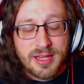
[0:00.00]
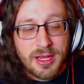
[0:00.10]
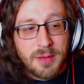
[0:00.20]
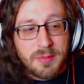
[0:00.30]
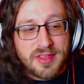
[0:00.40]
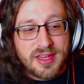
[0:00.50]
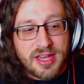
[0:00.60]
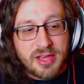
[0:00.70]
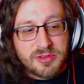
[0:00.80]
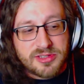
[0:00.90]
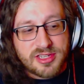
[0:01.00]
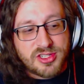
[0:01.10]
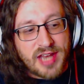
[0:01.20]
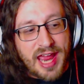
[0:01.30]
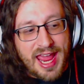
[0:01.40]
but then he was such
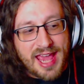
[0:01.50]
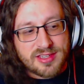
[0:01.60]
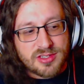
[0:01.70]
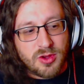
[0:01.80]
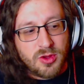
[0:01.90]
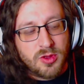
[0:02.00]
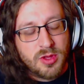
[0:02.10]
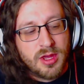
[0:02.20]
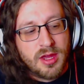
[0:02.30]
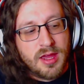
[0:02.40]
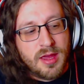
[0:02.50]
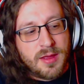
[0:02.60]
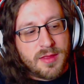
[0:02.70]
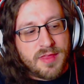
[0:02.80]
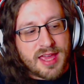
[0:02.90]
an asshole
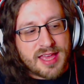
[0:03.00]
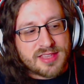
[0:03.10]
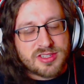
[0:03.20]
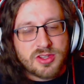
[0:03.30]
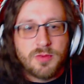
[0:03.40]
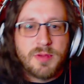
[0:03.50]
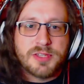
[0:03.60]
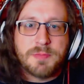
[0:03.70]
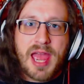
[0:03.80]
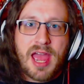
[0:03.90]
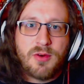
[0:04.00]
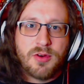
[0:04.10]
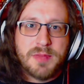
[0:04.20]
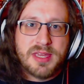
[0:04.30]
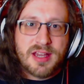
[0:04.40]
that got so much power
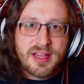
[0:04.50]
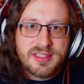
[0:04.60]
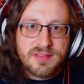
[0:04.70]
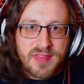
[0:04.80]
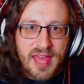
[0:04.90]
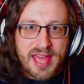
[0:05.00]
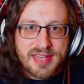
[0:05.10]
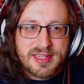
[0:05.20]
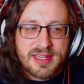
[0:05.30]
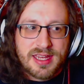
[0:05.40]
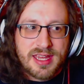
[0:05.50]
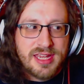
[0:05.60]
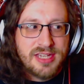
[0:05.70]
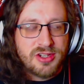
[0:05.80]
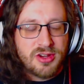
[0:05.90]
because of that.
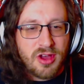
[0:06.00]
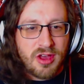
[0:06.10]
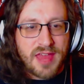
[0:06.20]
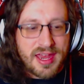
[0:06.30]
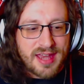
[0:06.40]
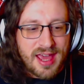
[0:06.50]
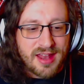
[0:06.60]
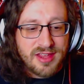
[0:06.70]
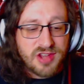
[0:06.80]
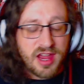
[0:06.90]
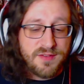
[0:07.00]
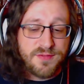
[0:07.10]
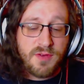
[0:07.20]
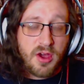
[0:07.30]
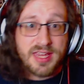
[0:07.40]
He took all that knowledge and
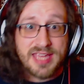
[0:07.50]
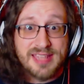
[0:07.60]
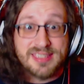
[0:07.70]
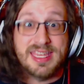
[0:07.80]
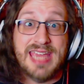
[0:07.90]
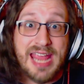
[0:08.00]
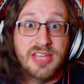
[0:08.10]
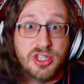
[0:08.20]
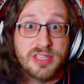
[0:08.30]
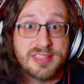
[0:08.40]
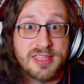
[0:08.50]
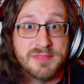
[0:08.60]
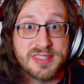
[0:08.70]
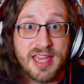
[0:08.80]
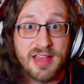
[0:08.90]
fought against the ancients
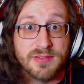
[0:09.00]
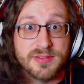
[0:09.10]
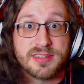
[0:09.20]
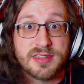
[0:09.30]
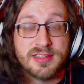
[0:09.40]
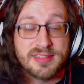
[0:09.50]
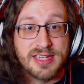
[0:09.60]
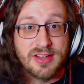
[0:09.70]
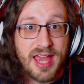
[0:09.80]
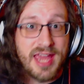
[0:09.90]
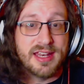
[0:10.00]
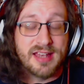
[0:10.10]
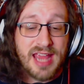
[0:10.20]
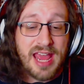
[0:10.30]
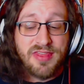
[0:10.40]
themselves
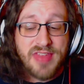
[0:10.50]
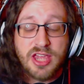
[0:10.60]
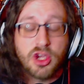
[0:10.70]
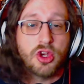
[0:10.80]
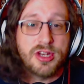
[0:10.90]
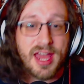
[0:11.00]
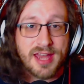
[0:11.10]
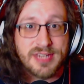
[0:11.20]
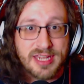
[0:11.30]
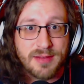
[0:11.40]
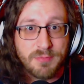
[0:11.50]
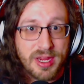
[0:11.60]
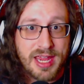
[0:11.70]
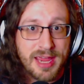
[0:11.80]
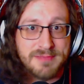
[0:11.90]
single-handedly, and they could not bring
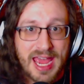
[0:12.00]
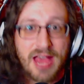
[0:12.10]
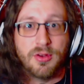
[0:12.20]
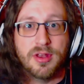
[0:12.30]
him down.